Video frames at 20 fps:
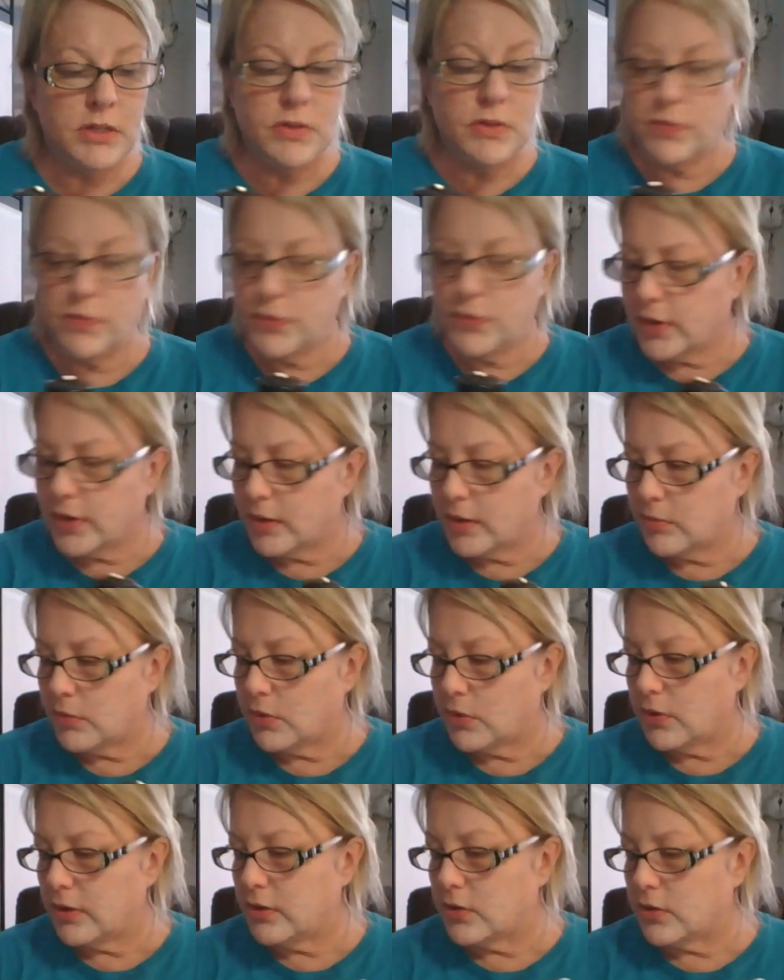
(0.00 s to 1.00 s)
So if you are
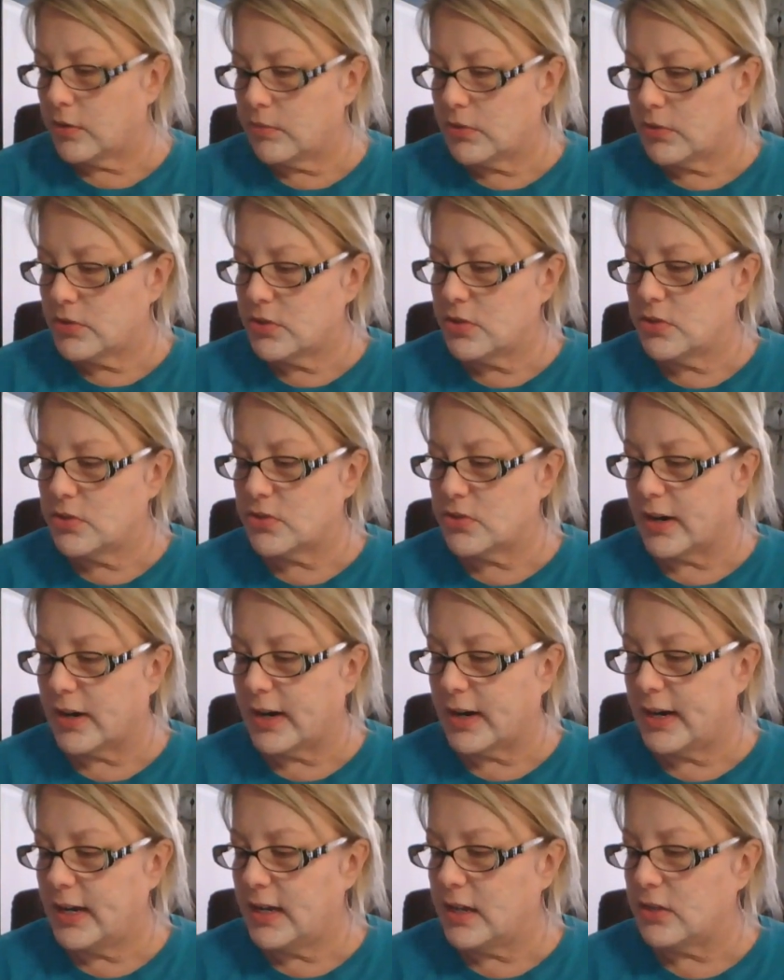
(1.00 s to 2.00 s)
more normal to
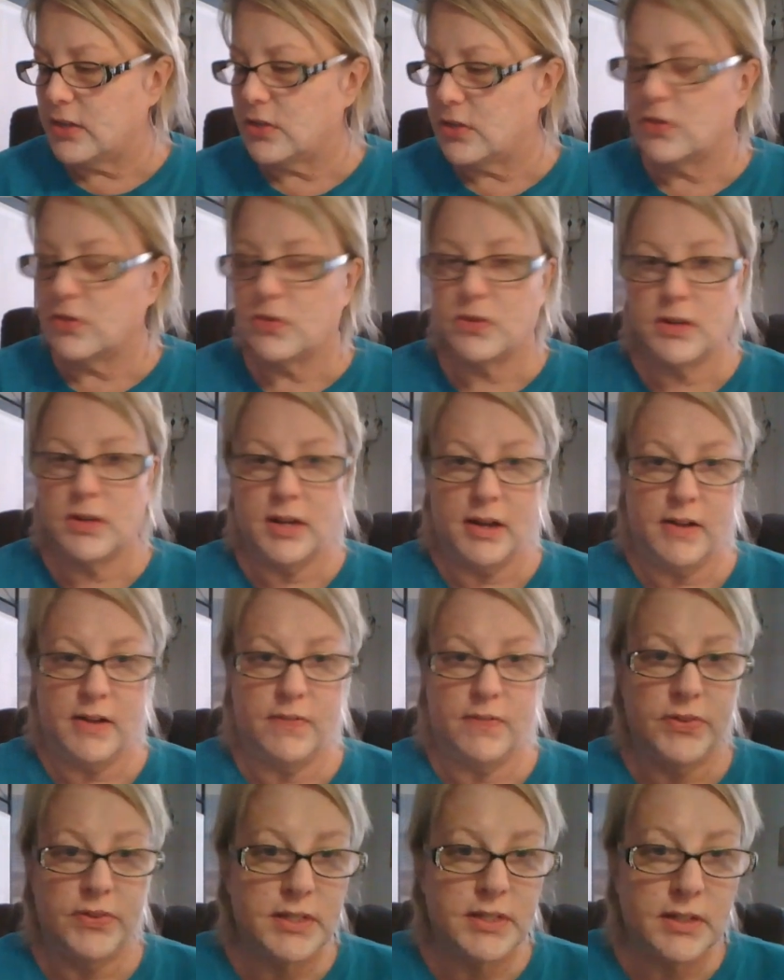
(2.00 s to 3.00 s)
dry and you don't have
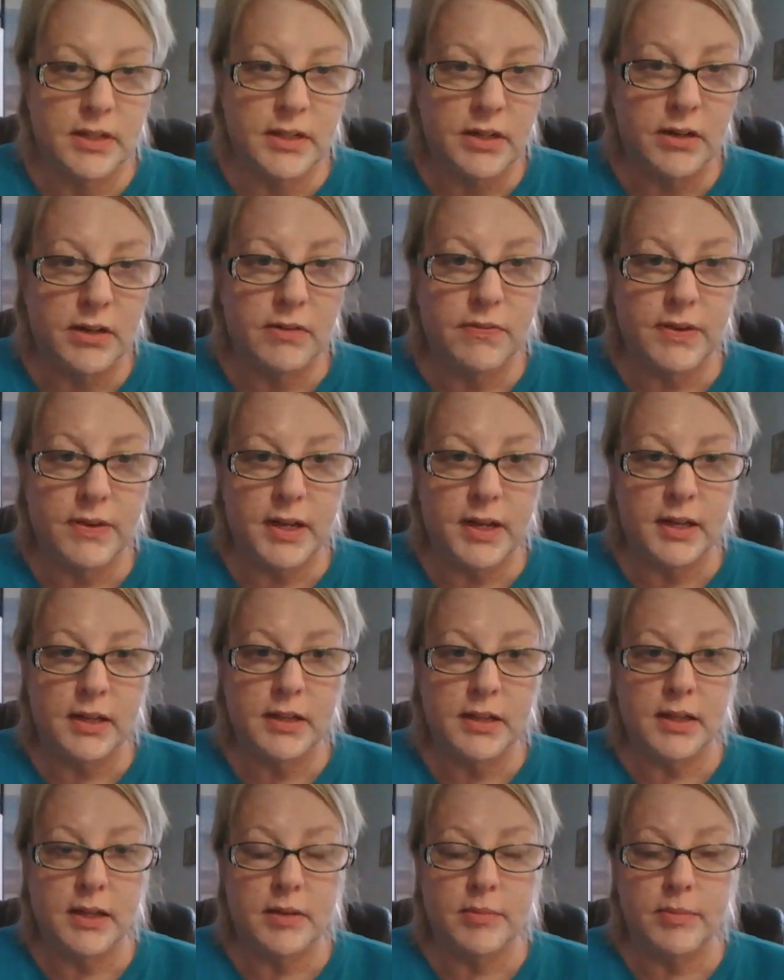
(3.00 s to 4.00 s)
this clarifying
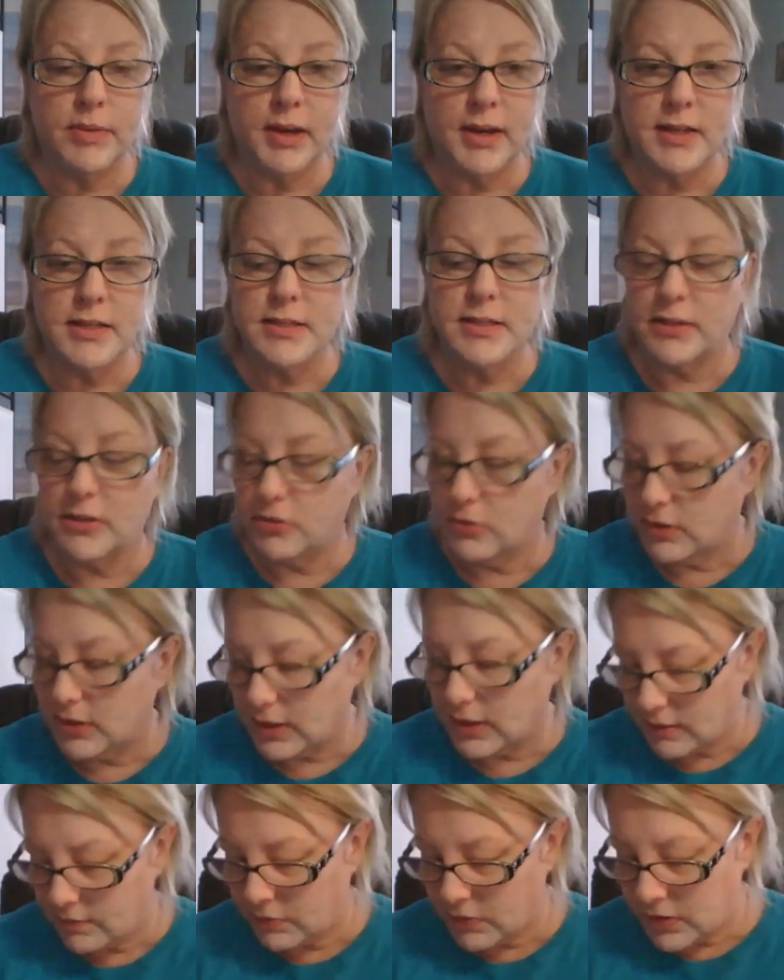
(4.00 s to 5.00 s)
clay mask and you
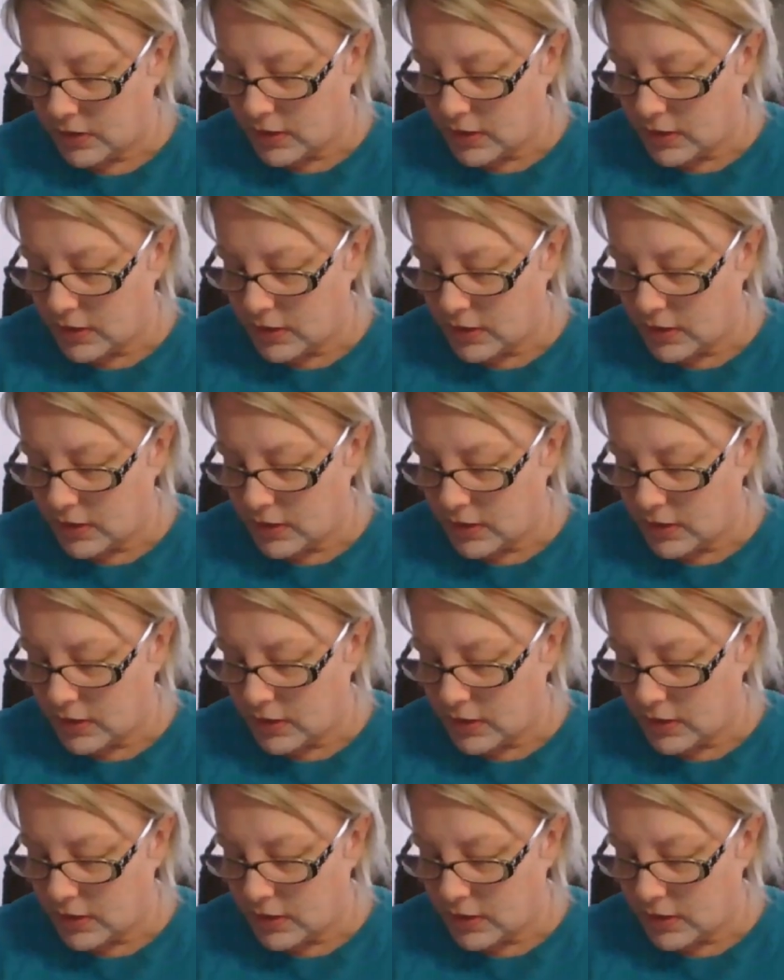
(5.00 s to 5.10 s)
get